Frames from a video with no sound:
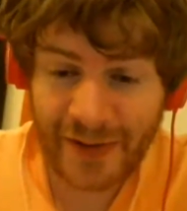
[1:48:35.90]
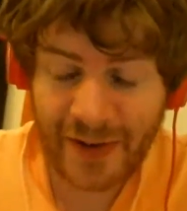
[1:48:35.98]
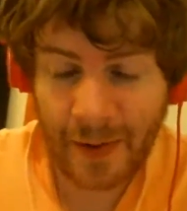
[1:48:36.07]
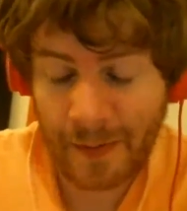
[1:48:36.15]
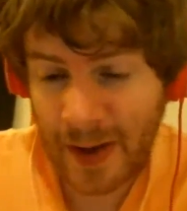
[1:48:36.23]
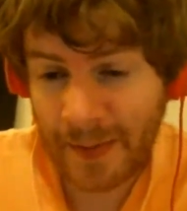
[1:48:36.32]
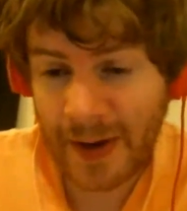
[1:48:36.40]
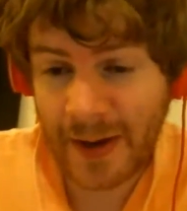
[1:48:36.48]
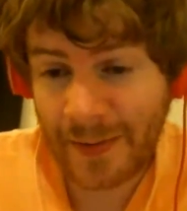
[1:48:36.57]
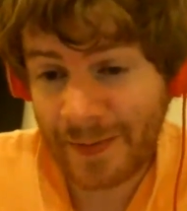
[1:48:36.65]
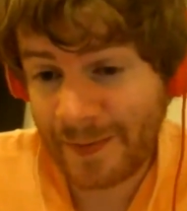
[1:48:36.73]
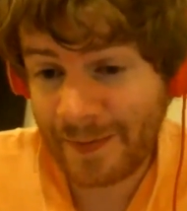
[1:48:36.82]
best, but
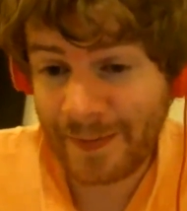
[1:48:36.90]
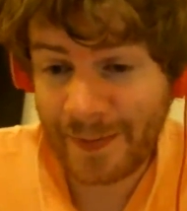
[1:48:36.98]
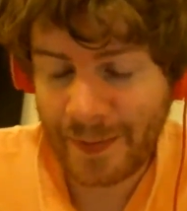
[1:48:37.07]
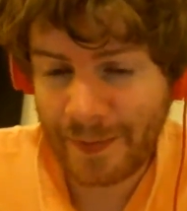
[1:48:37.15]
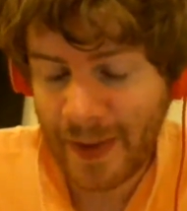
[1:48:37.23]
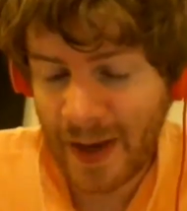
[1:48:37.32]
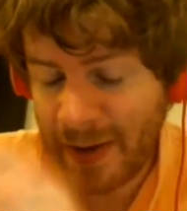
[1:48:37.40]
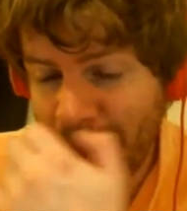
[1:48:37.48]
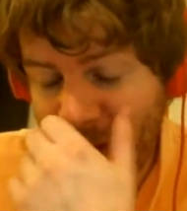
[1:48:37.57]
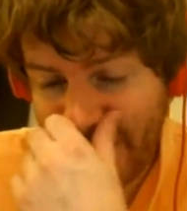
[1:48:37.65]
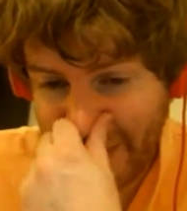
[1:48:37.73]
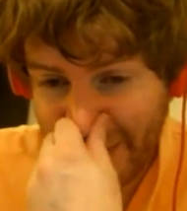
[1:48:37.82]
maybe
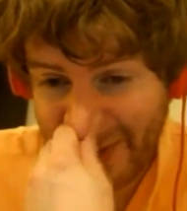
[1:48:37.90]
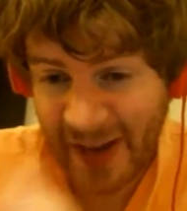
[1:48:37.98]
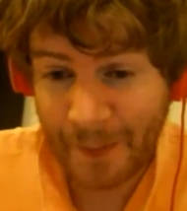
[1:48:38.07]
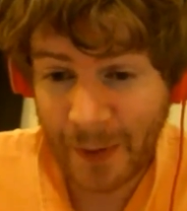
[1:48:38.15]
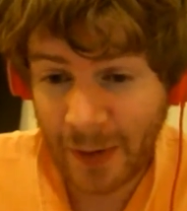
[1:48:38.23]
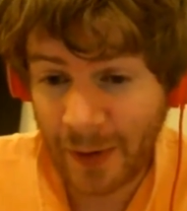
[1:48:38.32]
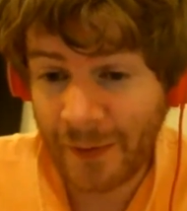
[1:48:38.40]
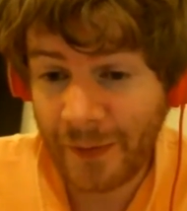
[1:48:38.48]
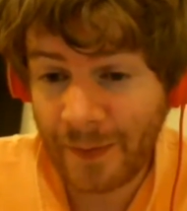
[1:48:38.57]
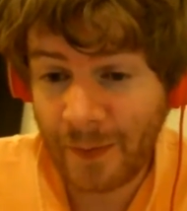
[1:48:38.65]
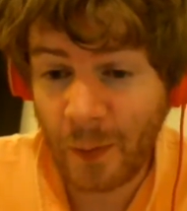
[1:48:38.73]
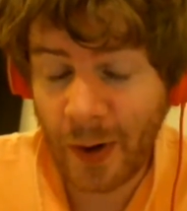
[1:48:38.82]
best example
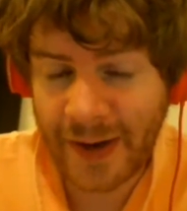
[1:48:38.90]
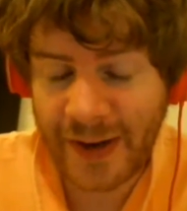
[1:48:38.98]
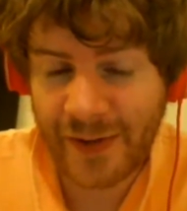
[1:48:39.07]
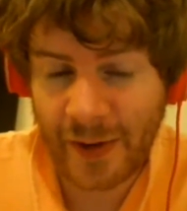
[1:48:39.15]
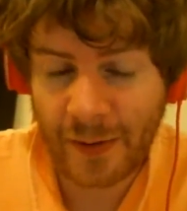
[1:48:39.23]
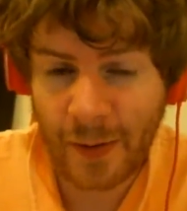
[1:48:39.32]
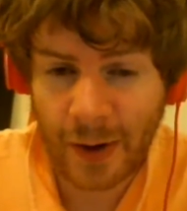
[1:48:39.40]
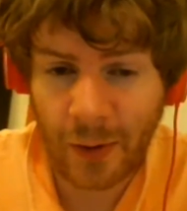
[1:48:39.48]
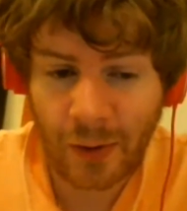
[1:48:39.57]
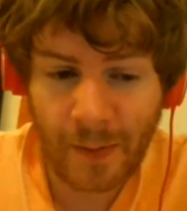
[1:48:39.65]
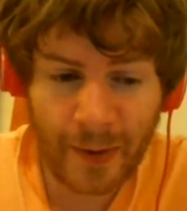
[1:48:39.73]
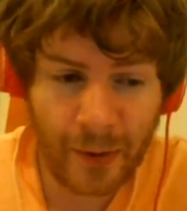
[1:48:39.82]
of what
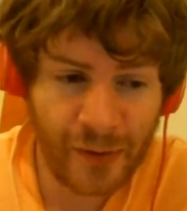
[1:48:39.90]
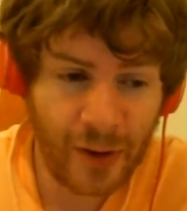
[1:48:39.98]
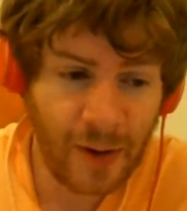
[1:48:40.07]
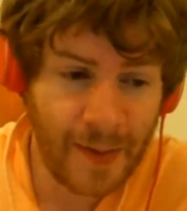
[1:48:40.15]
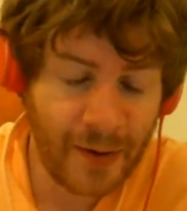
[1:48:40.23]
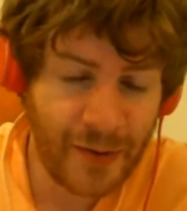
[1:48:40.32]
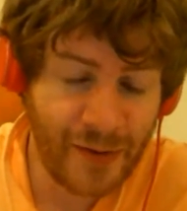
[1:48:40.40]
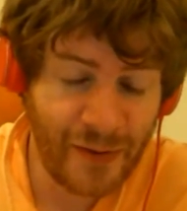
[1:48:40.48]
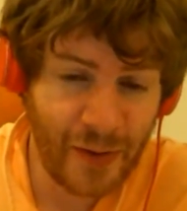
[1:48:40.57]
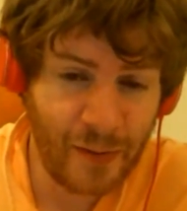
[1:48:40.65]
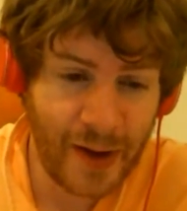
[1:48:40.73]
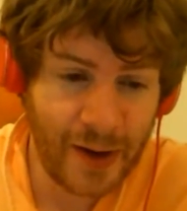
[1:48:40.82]
Cronenberg is all about as a
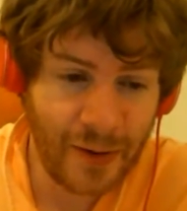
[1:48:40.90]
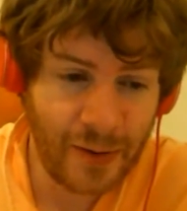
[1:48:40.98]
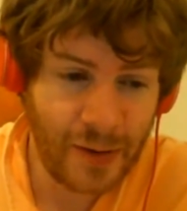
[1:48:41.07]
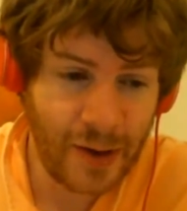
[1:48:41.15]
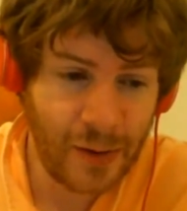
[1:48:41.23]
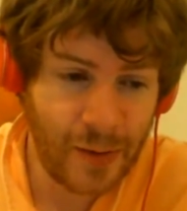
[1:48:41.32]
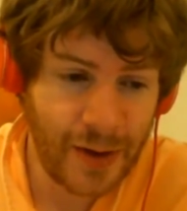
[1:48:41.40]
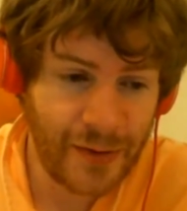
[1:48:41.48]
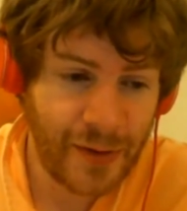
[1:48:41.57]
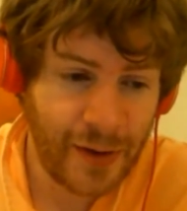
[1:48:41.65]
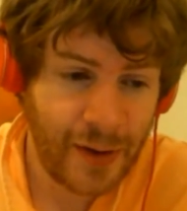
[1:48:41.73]
filmmaker in a lot of ways.